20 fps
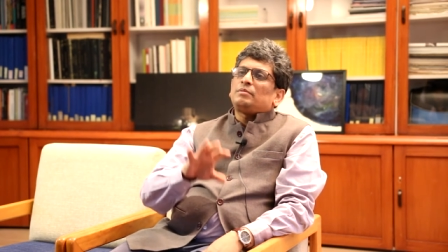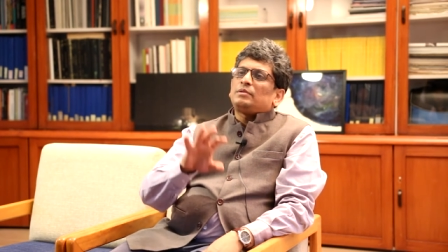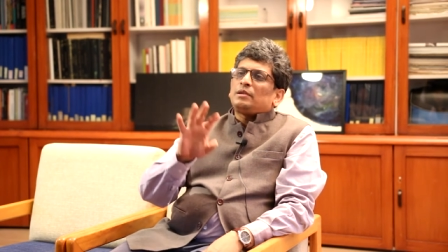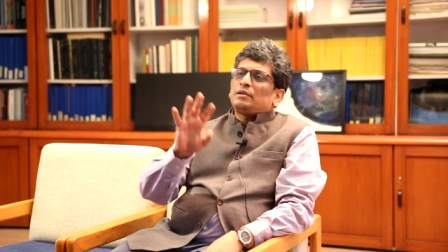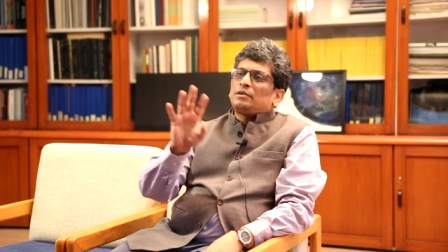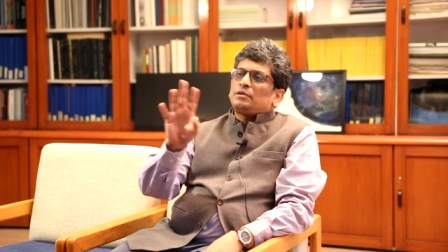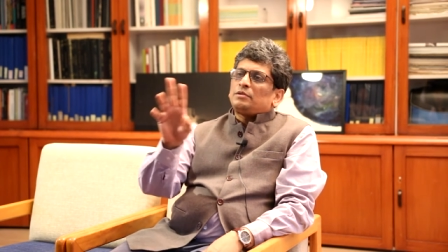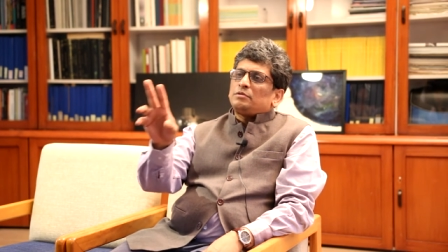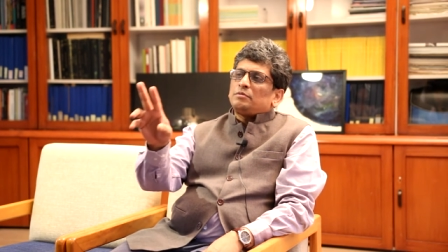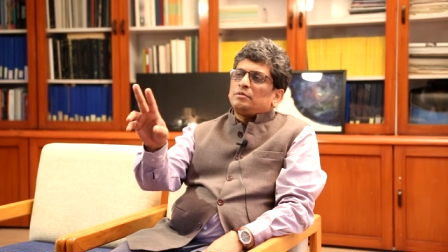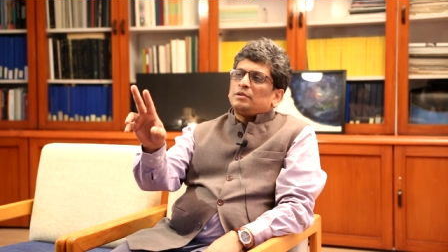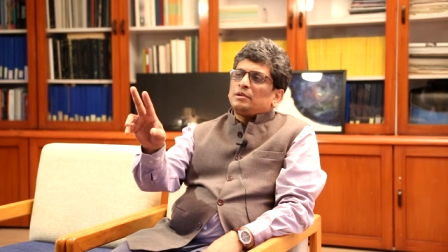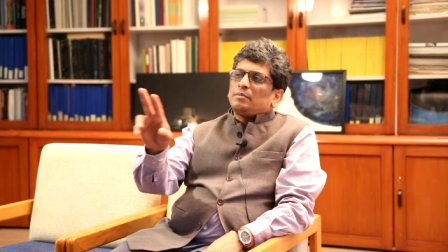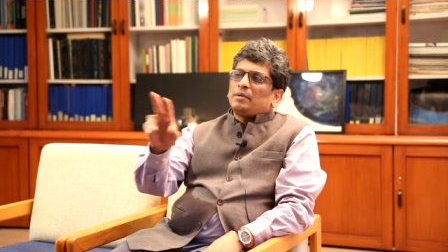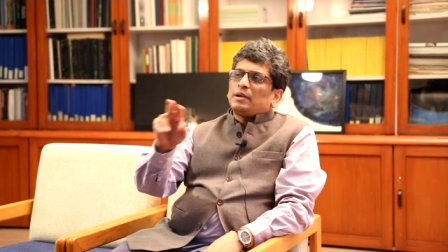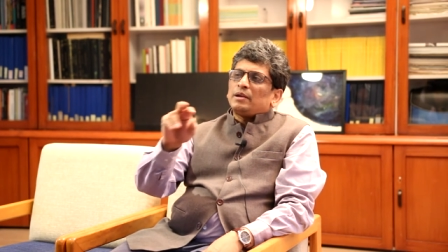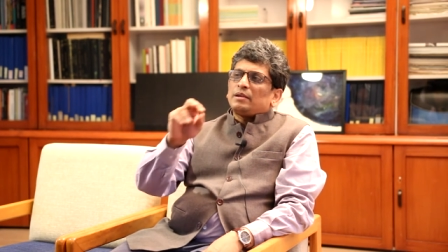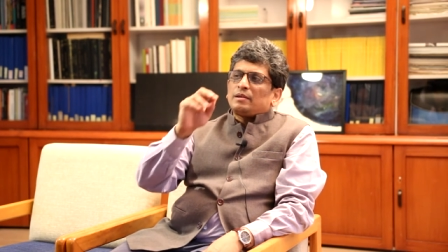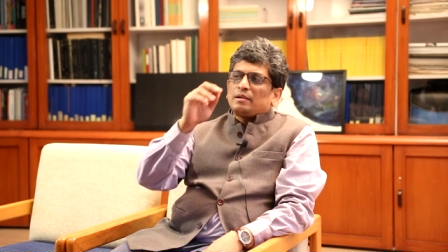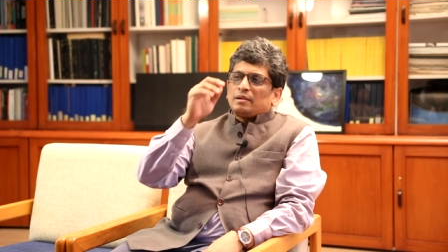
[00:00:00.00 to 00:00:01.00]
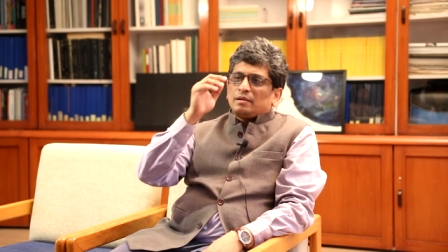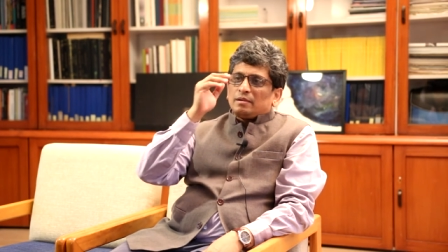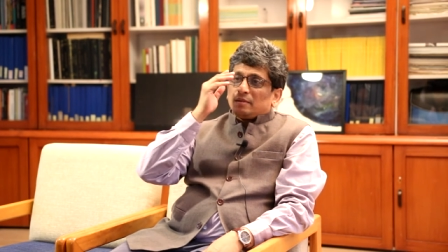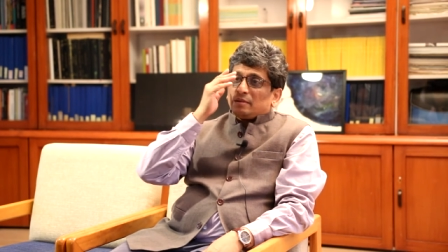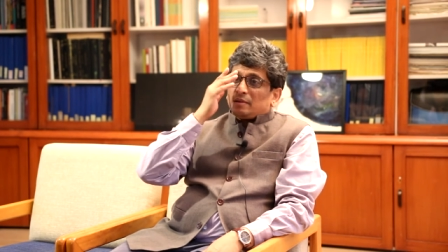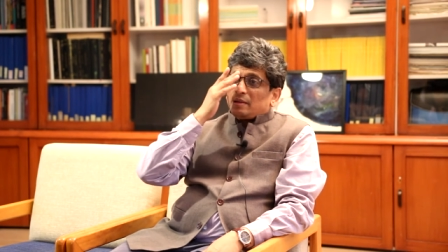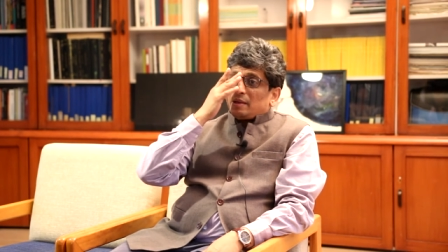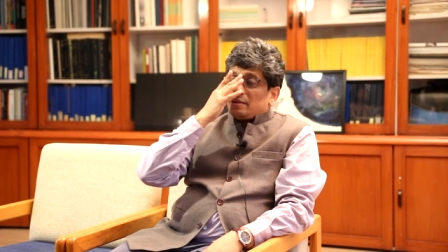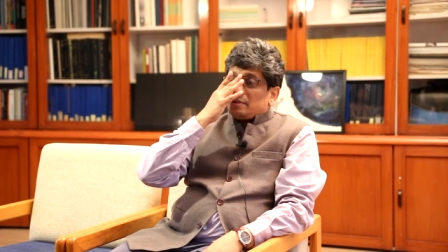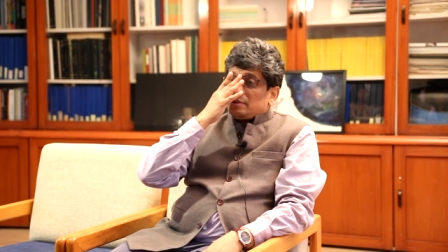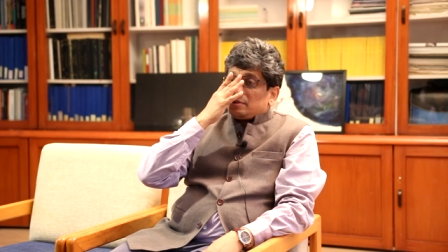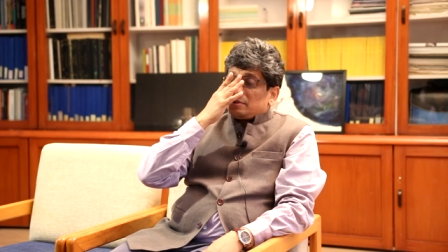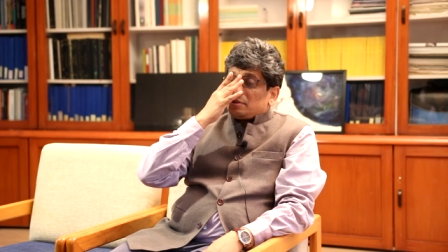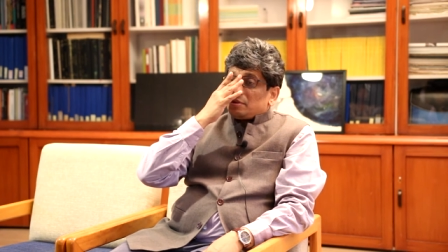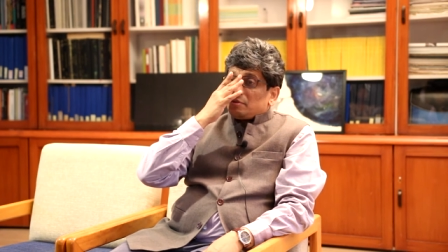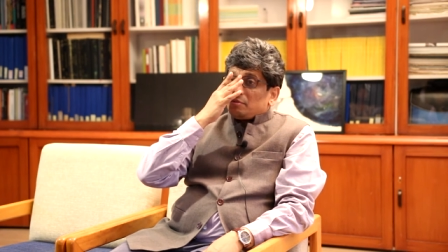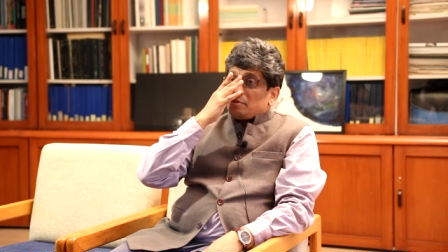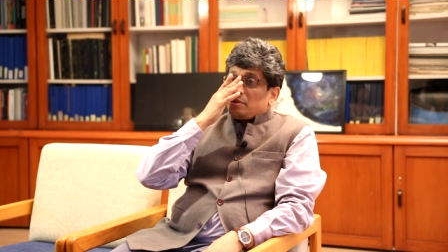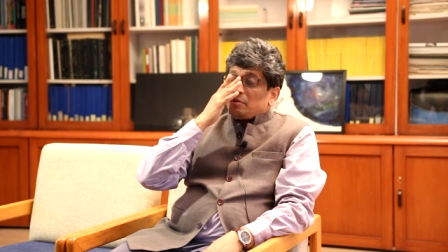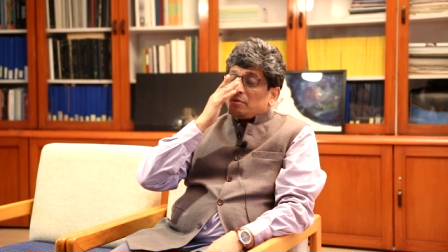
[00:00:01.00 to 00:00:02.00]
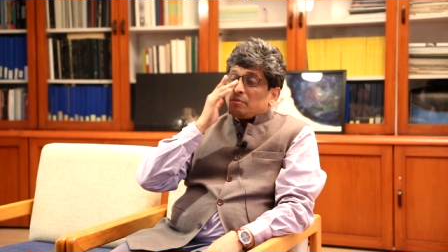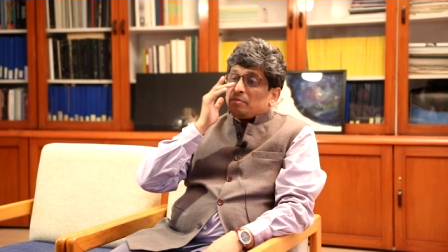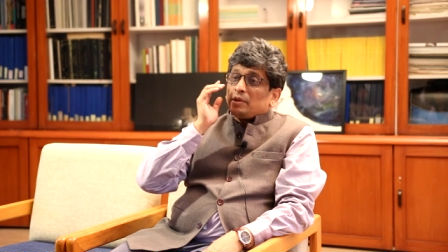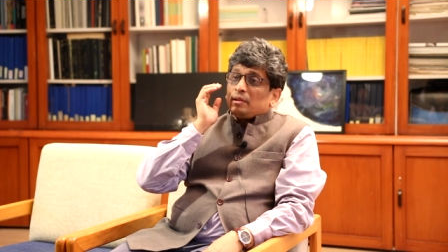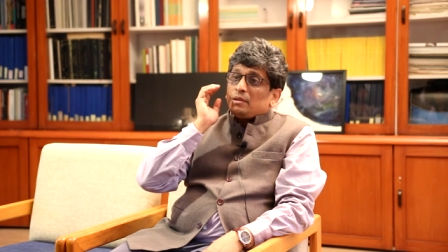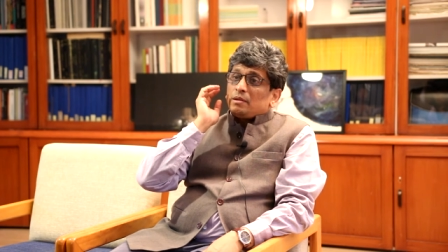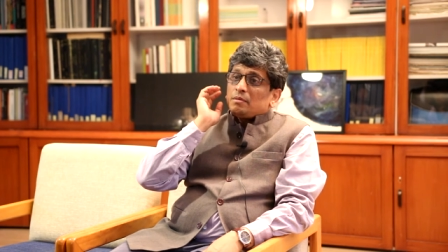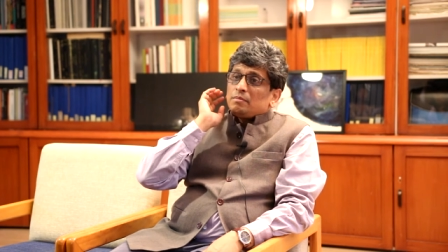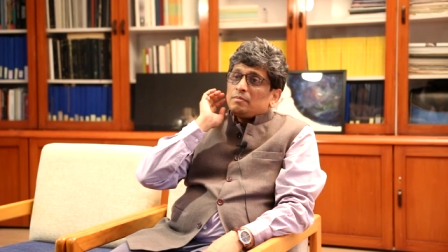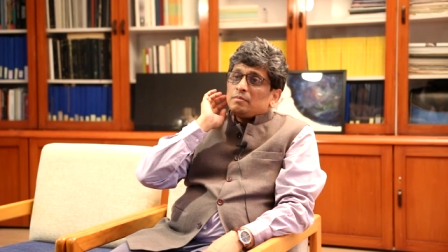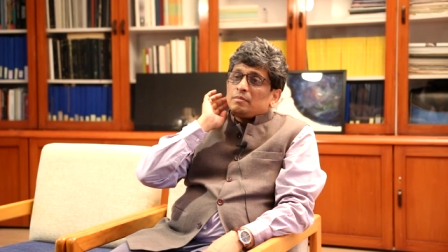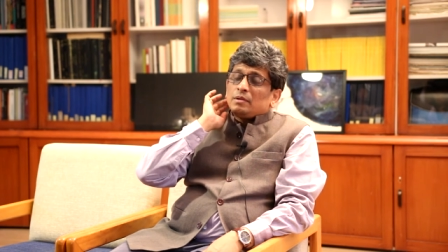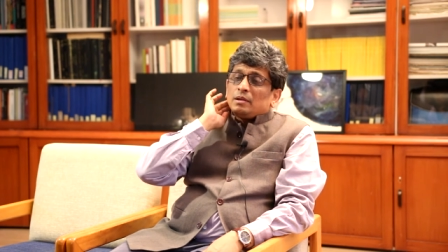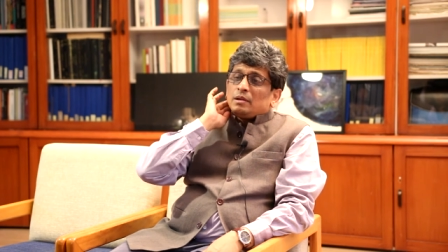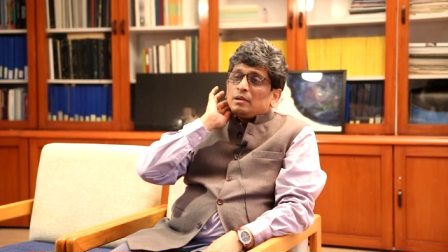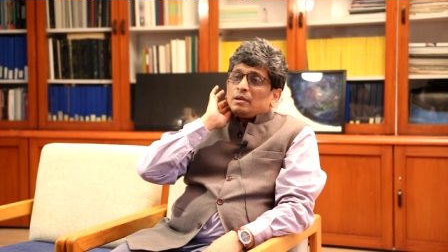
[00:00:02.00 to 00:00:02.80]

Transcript: There are two in America, and so we're going to build them.